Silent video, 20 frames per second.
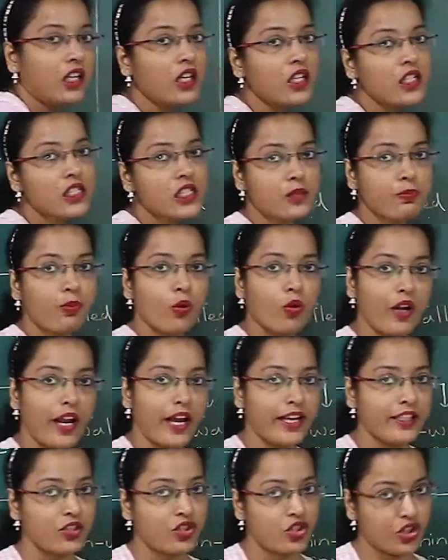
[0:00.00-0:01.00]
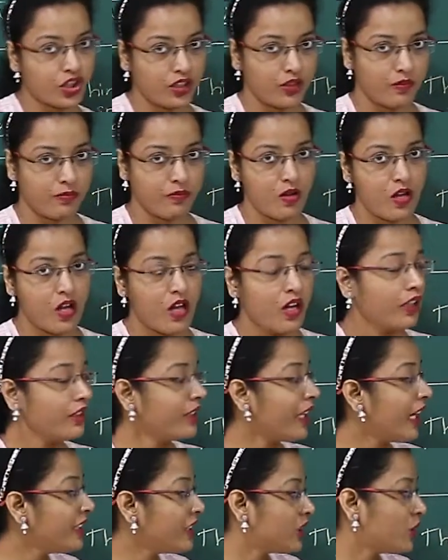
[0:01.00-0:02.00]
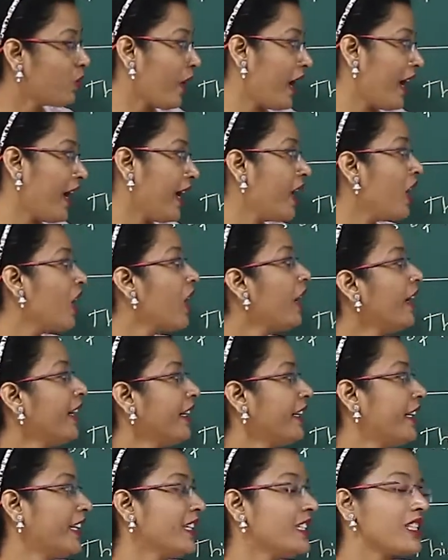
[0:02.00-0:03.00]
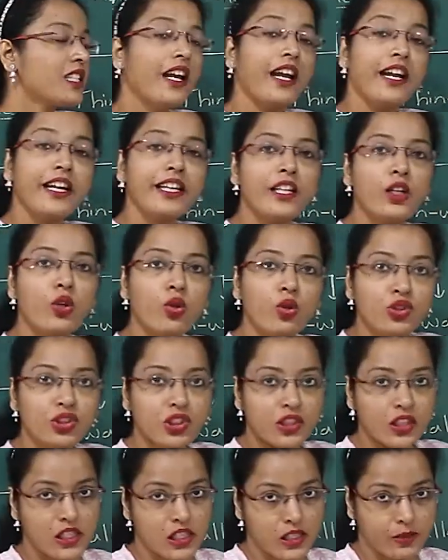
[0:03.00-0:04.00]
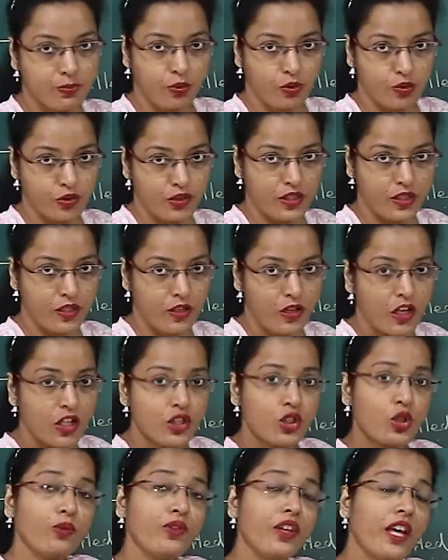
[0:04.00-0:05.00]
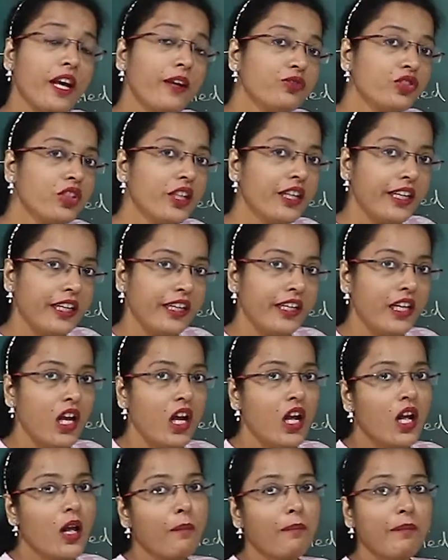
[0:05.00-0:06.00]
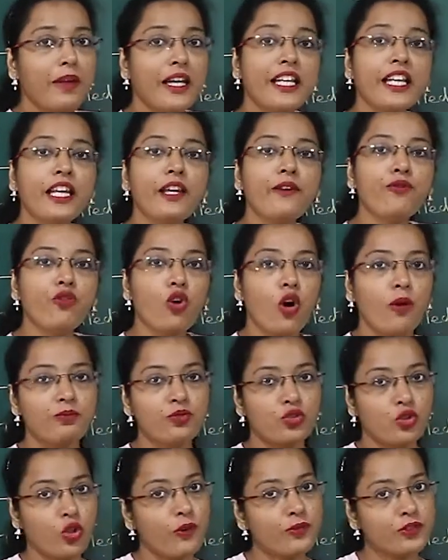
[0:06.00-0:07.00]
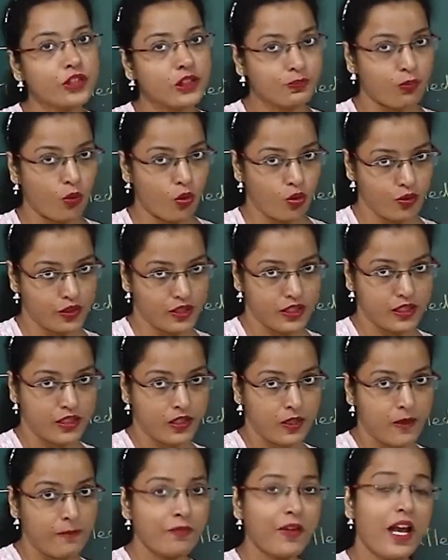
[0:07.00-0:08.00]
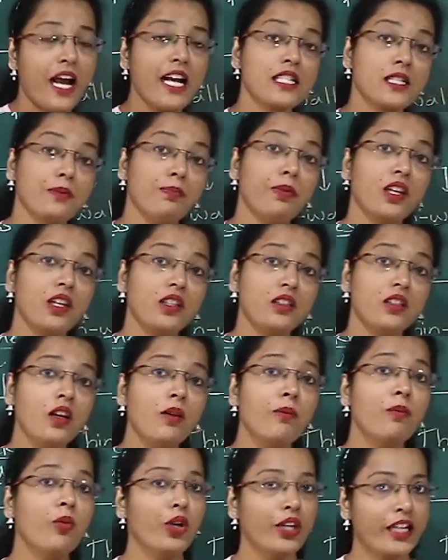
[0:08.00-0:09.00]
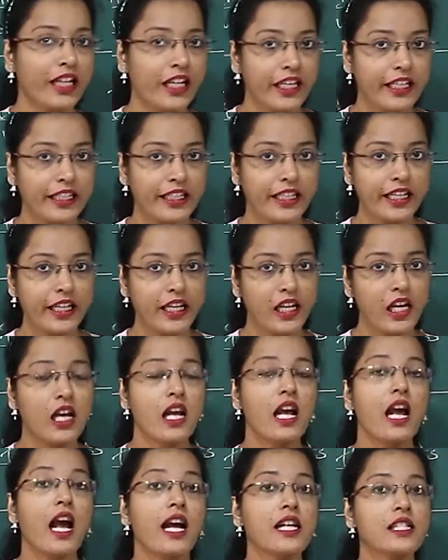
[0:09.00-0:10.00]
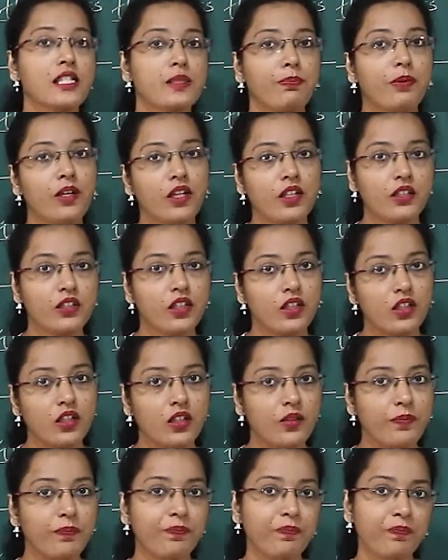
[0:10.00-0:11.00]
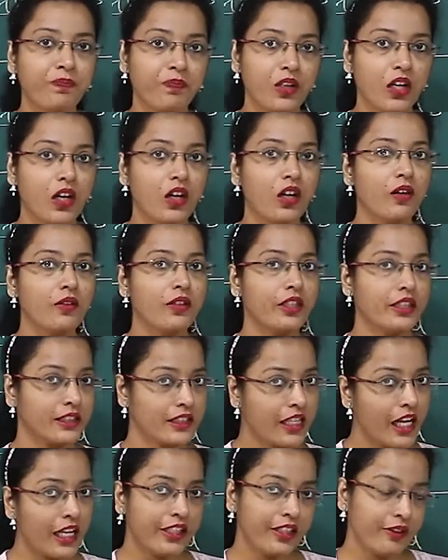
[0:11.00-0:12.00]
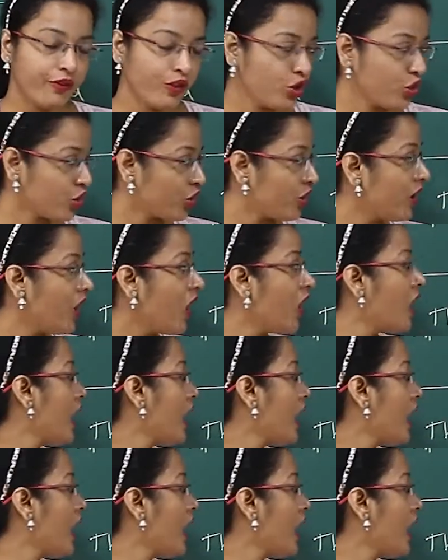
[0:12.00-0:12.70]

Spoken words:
the sporangium. That's why it is endogenous spores. So we have studied many forms of spores as per the motility, as per the cell division,